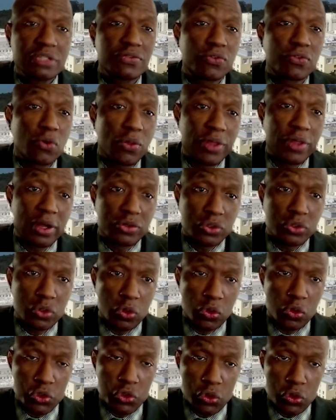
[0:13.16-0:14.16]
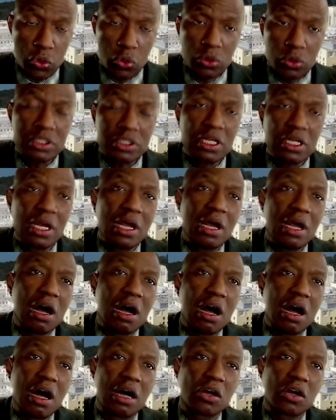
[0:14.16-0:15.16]
4,000 controls,
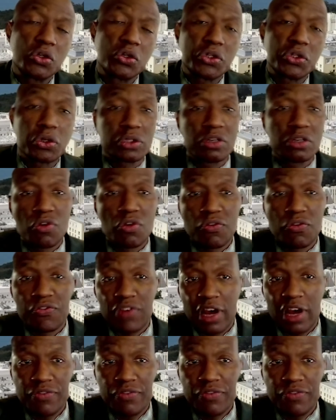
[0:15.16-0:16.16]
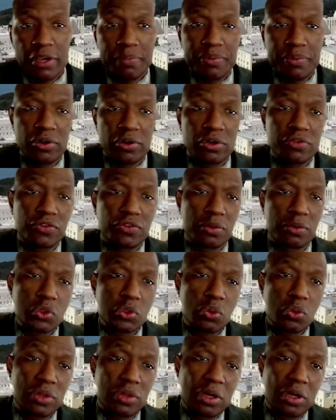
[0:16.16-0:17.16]
conducted over a five-year period from
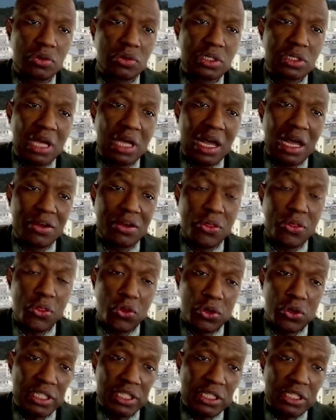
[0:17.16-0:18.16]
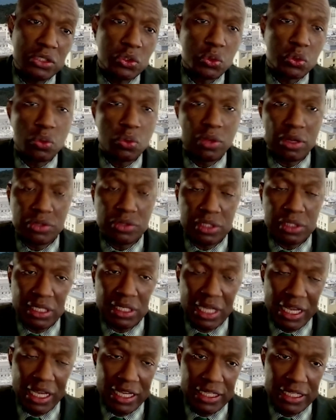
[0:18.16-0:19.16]
2013 to
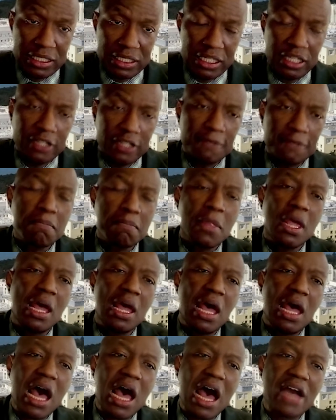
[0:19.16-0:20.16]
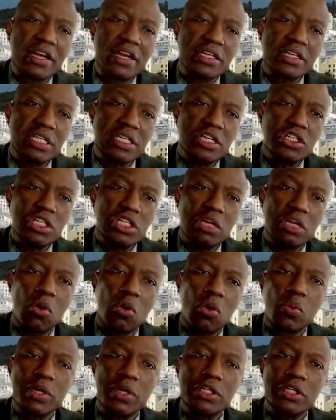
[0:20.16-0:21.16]
2018. And essentially
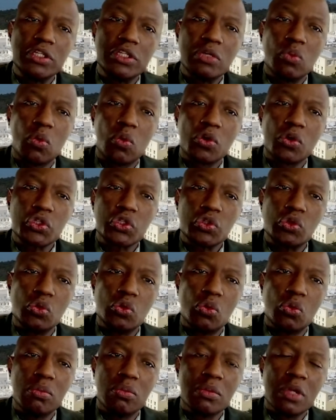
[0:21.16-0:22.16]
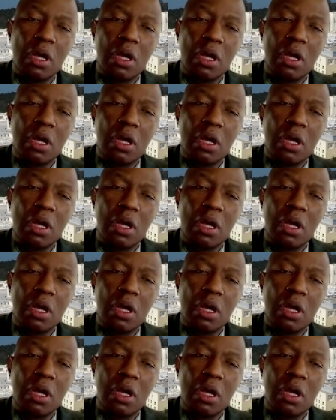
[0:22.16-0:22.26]
what we did was to